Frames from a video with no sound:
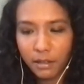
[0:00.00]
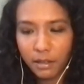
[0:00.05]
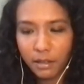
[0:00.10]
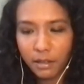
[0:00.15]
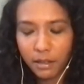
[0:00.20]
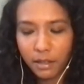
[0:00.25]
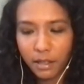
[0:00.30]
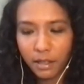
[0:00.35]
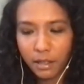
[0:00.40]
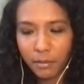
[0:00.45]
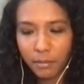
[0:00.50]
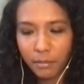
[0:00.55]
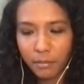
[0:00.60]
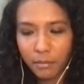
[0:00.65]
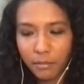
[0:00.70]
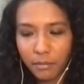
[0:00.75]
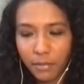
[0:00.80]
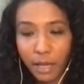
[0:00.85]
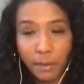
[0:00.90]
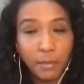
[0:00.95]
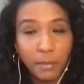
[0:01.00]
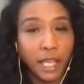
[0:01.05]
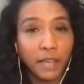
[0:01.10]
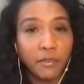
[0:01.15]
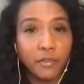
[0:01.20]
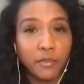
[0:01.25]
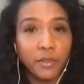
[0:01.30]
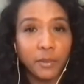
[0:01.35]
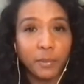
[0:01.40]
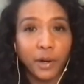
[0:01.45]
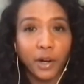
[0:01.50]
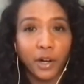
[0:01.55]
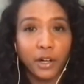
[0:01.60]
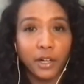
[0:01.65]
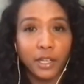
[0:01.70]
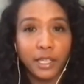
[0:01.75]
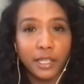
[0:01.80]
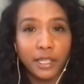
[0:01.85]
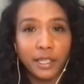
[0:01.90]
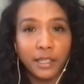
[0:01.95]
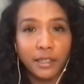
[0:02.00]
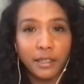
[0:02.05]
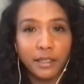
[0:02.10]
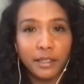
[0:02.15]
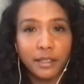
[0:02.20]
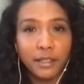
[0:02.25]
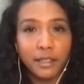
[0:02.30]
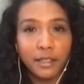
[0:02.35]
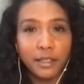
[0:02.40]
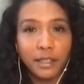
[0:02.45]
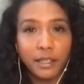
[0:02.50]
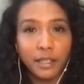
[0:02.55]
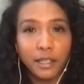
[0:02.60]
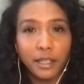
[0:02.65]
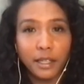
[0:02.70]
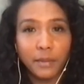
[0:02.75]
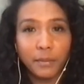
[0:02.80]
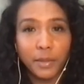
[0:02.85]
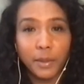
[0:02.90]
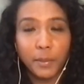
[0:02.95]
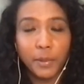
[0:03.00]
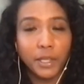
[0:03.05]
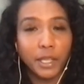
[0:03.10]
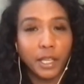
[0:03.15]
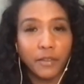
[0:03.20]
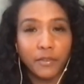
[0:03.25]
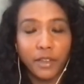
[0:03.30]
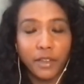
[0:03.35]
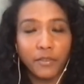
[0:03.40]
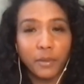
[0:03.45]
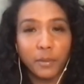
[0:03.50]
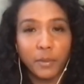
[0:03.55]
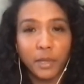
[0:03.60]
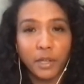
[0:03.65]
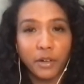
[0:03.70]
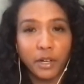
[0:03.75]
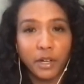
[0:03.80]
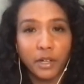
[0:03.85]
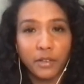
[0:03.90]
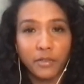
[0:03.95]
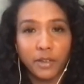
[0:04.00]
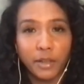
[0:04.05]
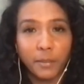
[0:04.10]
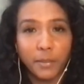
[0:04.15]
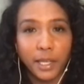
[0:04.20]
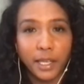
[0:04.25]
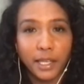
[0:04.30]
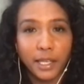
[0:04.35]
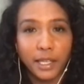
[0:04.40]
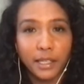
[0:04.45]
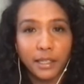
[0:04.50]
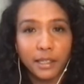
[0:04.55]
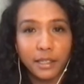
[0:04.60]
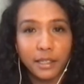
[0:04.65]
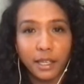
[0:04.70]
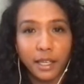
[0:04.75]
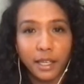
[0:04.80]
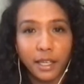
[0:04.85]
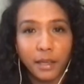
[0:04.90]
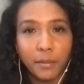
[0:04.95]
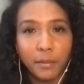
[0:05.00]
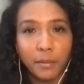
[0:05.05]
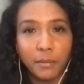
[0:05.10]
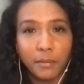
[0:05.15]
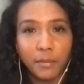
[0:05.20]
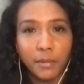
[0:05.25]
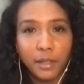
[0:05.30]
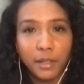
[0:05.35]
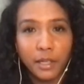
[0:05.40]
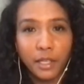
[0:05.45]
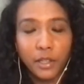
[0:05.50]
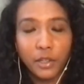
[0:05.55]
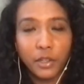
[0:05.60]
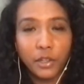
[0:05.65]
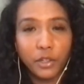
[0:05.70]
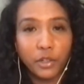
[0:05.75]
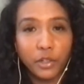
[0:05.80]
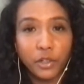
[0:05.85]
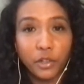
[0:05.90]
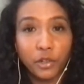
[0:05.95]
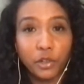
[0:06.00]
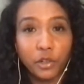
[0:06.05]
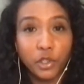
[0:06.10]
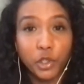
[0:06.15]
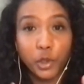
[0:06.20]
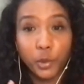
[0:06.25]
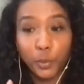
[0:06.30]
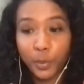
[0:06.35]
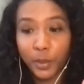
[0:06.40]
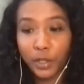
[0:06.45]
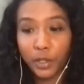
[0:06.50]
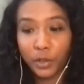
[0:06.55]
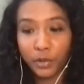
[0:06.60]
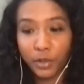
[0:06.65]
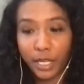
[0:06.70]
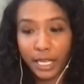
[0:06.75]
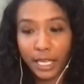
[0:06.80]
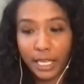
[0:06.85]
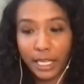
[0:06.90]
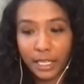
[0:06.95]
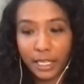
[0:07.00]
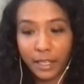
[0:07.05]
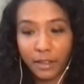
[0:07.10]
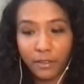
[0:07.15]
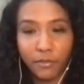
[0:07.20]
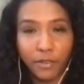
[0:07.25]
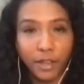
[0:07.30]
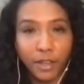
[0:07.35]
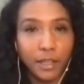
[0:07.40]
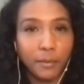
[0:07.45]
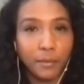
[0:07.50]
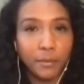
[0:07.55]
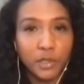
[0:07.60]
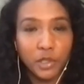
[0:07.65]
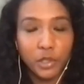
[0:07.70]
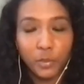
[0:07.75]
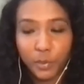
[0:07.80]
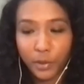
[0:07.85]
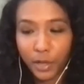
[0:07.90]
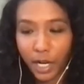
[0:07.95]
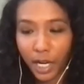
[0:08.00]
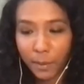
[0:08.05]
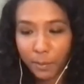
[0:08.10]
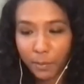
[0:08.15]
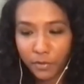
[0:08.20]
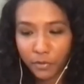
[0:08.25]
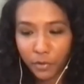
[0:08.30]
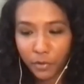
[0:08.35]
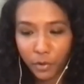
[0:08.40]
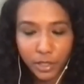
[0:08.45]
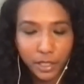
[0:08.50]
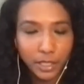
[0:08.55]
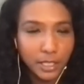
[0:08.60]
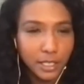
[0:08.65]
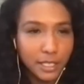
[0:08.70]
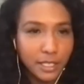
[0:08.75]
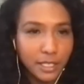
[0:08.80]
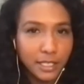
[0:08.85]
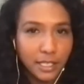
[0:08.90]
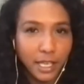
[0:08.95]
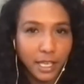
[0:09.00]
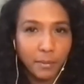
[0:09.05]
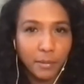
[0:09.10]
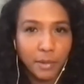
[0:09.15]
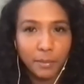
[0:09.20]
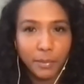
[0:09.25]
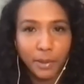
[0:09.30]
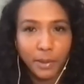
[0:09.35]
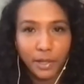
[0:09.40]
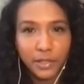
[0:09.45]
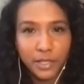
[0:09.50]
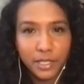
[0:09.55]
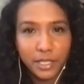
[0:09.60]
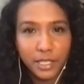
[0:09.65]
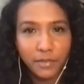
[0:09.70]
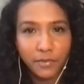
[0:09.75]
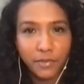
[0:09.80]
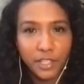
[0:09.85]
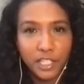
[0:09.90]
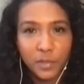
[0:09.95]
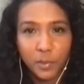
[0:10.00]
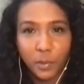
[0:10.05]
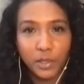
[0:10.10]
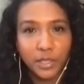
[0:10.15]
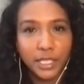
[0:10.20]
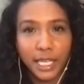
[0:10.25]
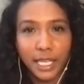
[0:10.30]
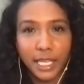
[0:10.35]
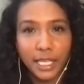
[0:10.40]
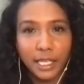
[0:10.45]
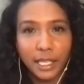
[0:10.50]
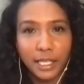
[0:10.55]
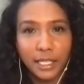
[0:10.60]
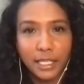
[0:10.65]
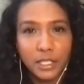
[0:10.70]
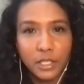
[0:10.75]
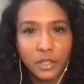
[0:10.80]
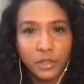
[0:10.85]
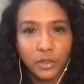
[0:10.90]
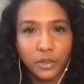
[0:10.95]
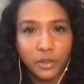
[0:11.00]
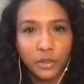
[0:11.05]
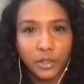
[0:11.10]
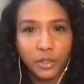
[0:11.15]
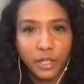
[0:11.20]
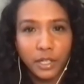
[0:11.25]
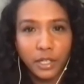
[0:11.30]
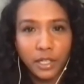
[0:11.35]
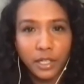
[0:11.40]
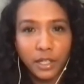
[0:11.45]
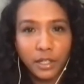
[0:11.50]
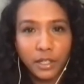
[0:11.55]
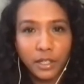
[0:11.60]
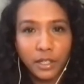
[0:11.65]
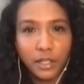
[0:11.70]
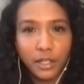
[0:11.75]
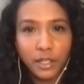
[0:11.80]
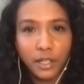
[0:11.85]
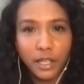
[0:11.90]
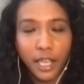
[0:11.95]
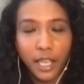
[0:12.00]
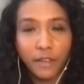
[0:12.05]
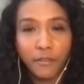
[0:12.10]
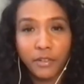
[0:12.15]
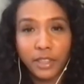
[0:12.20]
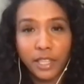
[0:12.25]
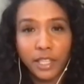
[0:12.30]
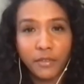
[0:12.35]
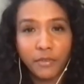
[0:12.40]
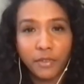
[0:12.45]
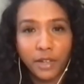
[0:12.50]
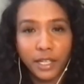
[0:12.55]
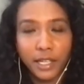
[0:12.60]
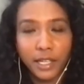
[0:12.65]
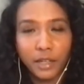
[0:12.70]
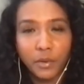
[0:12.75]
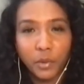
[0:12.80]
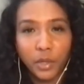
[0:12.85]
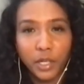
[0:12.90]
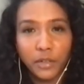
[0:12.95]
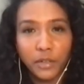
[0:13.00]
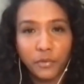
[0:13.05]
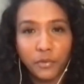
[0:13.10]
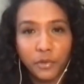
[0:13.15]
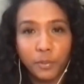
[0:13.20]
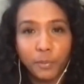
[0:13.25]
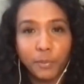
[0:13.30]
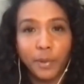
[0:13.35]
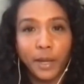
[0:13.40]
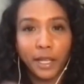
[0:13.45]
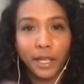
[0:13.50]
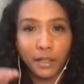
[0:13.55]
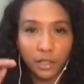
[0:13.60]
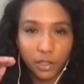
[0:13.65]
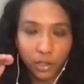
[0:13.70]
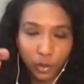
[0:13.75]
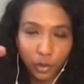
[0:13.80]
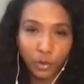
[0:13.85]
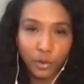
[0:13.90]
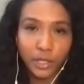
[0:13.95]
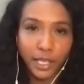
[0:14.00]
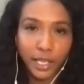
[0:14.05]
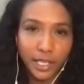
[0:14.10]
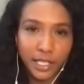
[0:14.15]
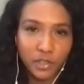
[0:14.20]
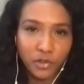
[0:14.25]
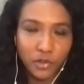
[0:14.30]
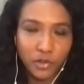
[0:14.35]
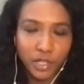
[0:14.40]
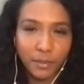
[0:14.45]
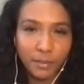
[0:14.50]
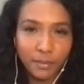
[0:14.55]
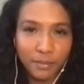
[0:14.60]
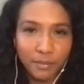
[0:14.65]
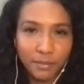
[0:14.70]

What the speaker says: I'm life of the party. People love having me around if I'm manic. I'm super creative. I'm super hyper focused. I'm impulsive and spontaneous. So everything fun and wonderful, but to the extreme,